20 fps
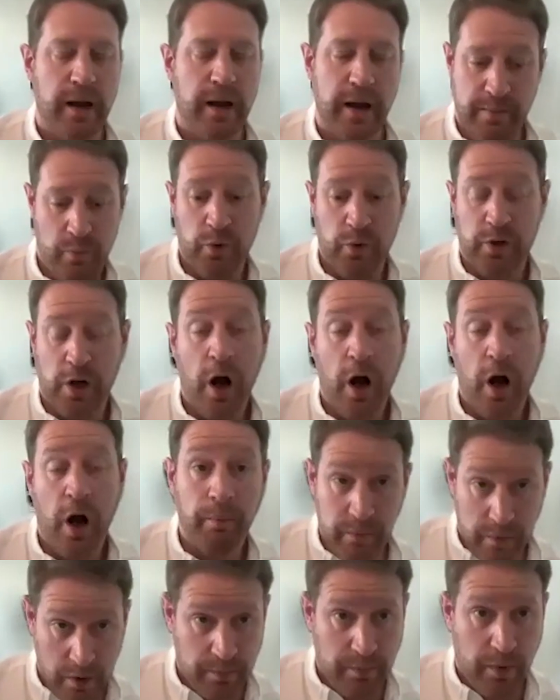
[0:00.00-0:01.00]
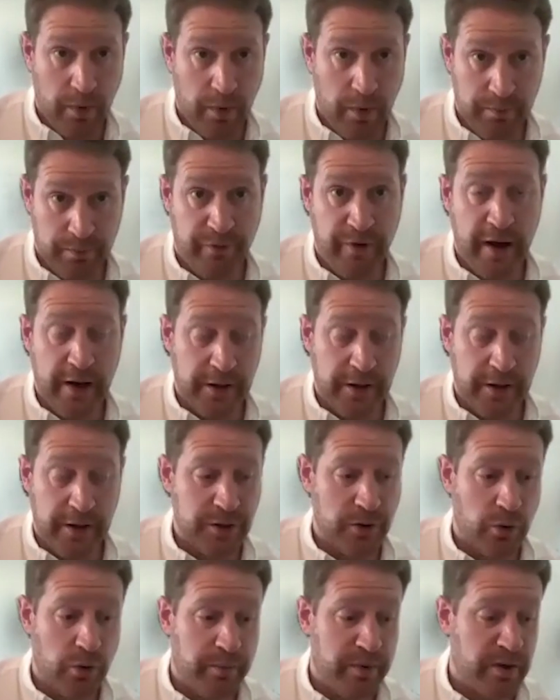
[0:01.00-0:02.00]
It will come, I'm fairly
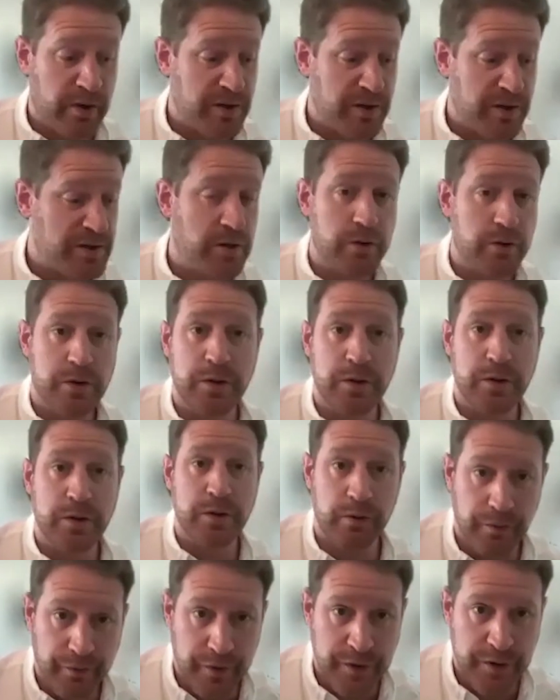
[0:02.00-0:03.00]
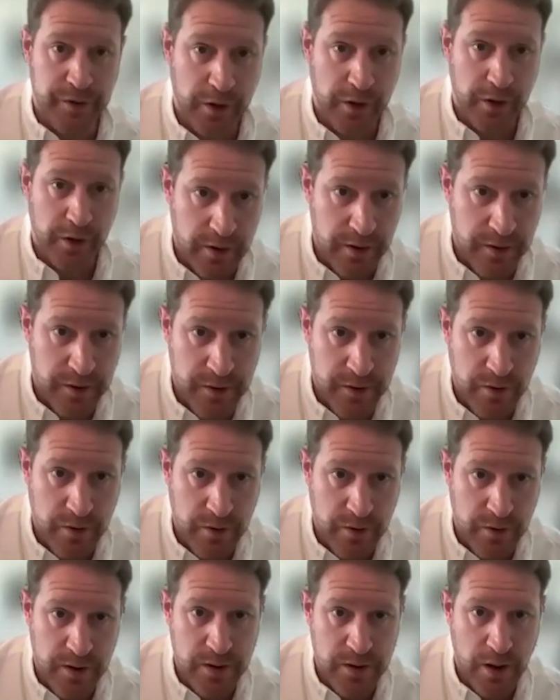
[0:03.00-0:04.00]
sure, but it's too soon for certain
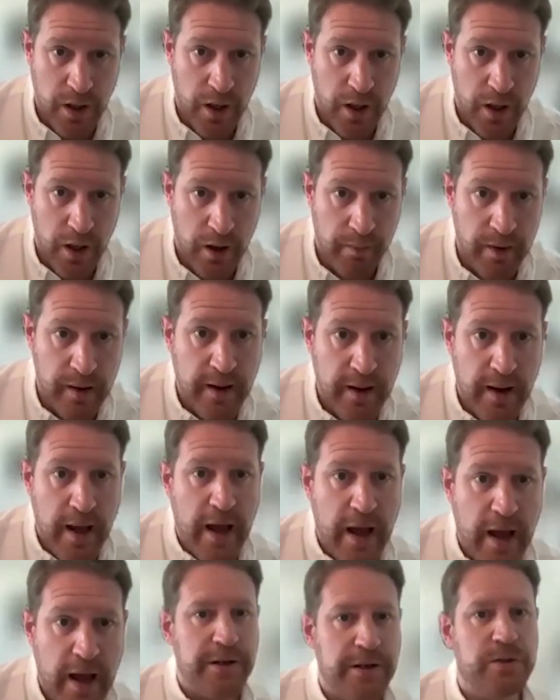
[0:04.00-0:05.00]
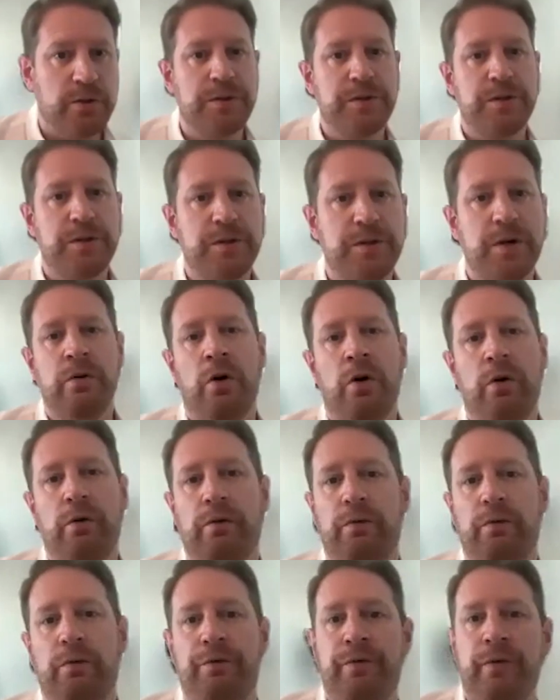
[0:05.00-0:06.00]
industries. It's also not
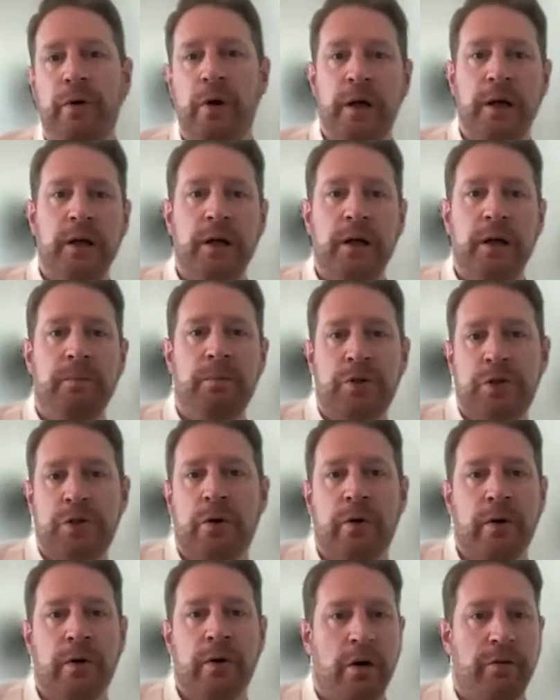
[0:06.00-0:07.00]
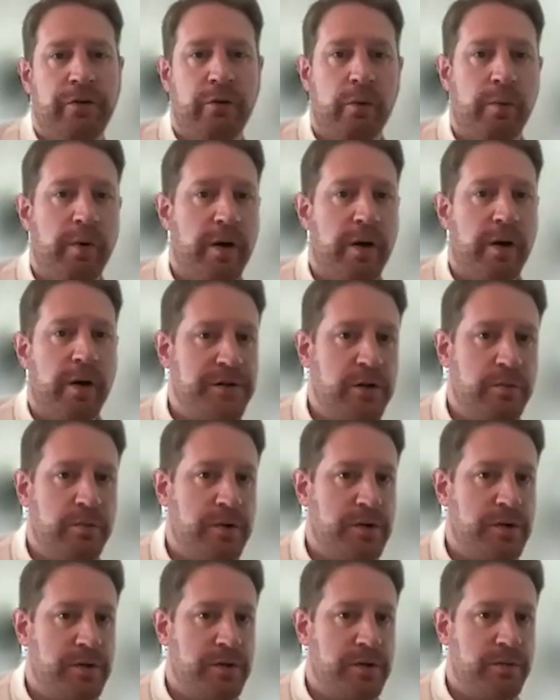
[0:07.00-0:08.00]
fully mature enough to replace
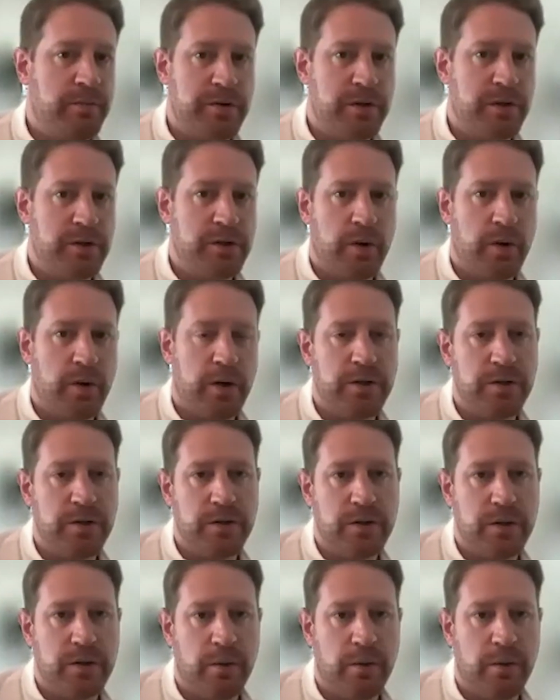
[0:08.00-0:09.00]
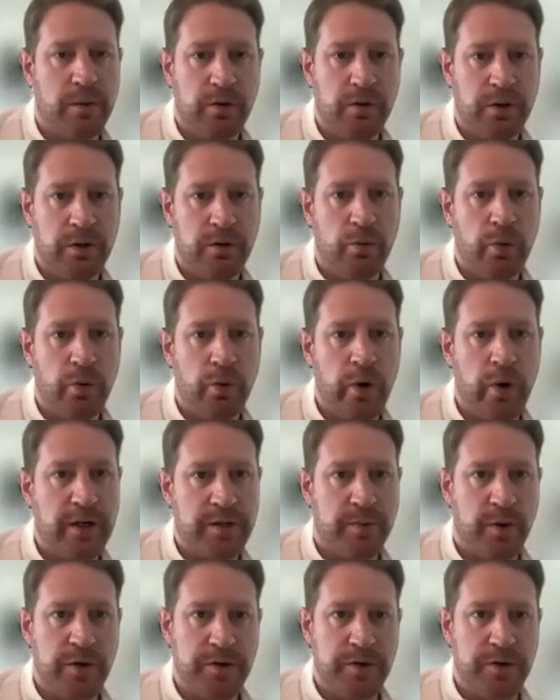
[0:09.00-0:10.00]
humans in most situations. I mean, you really
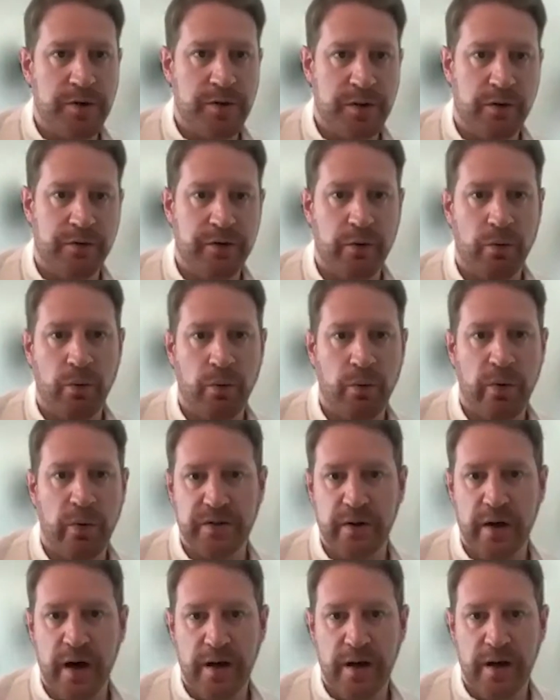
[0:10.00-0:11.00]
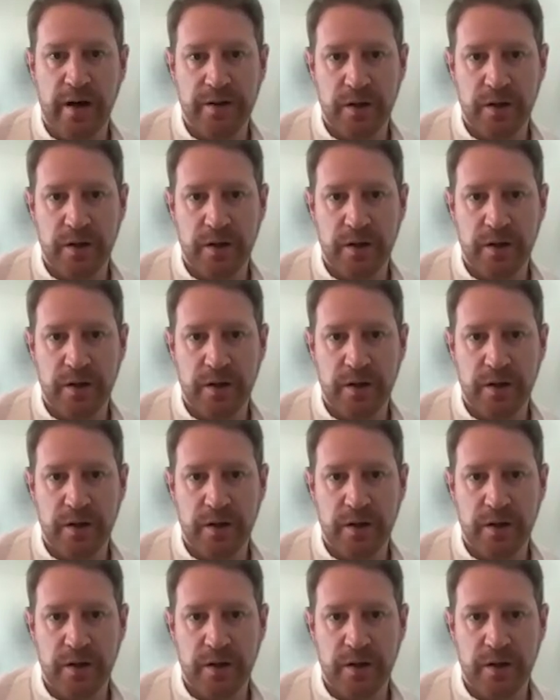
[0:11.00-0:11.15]
expose yourself to risk there.